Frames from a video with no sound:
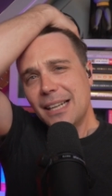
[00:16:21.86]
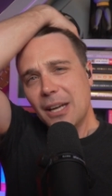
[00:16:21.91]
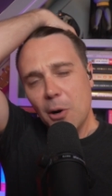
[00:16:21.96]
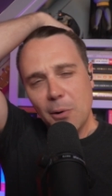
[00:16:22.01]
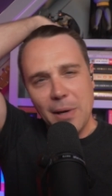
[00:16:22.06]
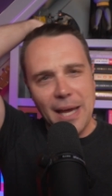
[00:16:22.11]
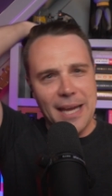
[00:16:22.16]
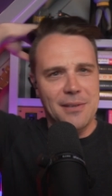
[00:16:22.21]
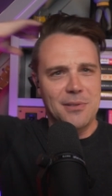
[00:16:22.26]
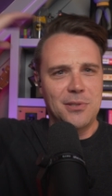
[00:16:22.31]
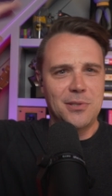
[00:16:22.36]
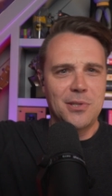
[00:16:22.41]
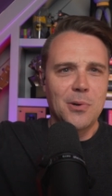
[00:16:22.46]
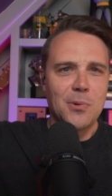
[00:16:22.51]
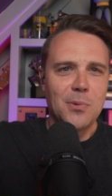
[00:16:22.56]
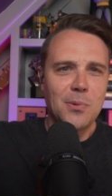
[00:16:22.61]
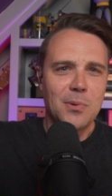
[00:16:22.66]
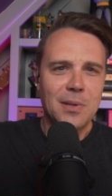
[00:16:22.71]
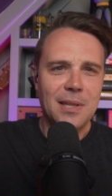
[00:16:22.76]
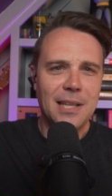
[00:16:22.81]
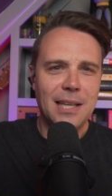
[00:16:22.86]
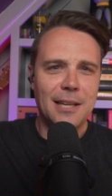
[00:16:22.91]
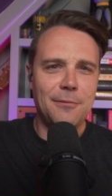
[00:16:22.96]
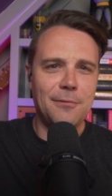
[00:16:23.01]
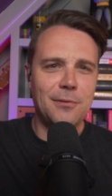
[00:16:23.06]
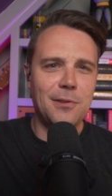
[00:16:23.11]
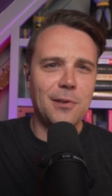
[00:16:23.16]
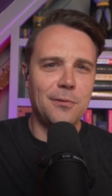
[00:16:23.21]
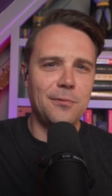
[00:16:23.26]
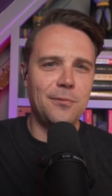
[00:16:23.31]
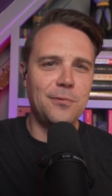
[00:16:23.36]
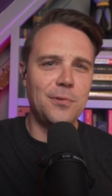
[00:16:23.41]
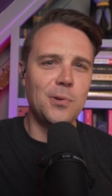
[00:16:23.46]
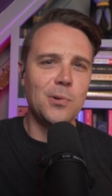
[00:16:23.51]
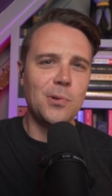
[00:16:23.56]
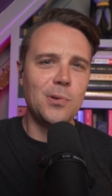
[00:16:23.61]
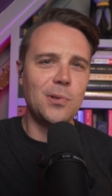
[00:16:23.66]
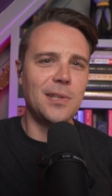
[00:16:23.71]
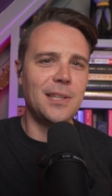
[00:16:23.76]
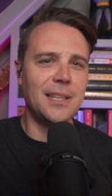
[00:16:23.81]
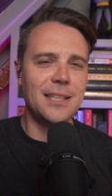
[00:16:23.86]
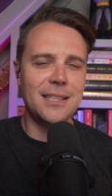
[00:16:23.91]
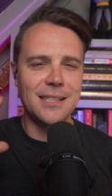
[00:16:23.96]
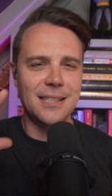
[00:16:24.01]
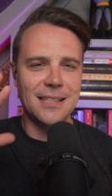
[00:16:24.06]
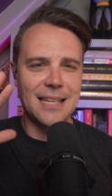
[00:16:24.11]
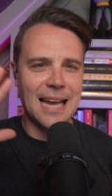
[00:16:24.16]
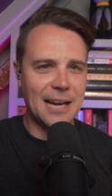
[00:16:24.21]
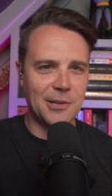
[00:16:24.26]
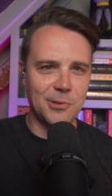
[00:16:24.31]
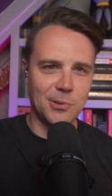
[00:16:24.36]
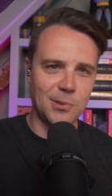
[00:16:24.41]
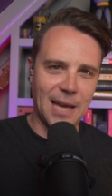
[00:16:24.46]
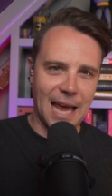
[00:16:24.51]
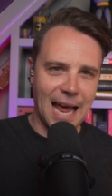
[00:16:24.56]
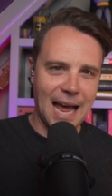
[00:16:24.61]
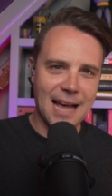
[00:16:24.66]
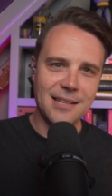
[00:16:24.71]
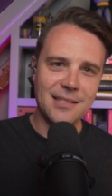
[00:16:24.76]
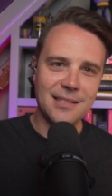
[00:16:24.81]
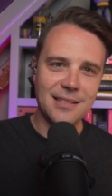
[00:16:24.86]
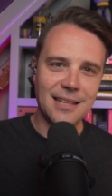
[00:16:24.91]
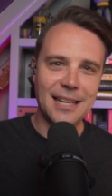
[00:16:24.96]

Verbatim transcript: okay so if the fuel isn't natural gas